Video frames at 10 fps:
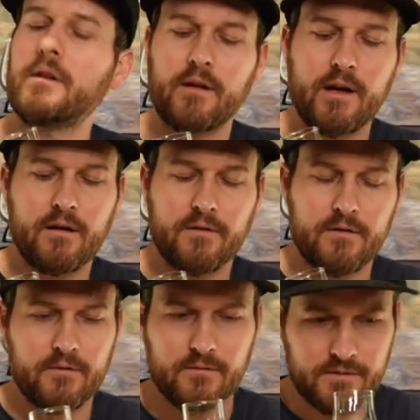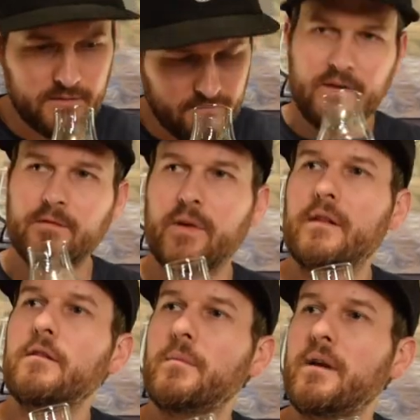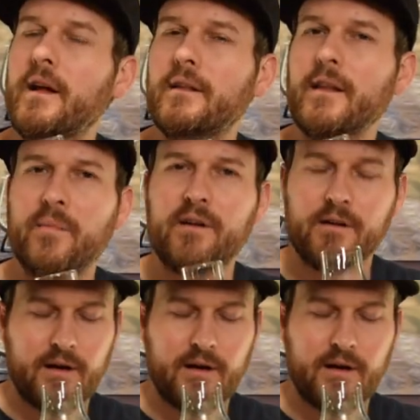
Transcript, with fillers: light on the nose some like little bit of like lemon and